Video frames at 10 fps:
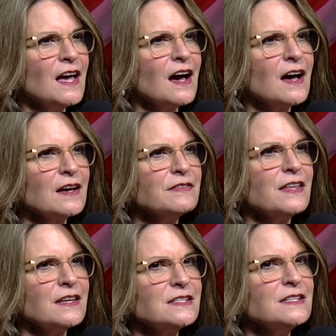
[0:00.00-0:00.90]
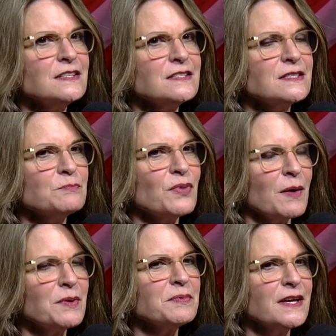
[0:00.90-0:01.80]
that is
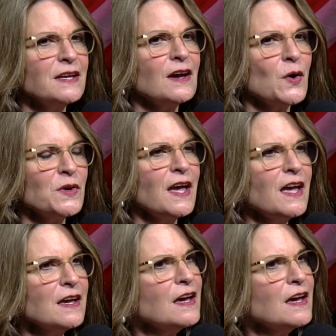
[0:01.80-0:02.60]
probably okay.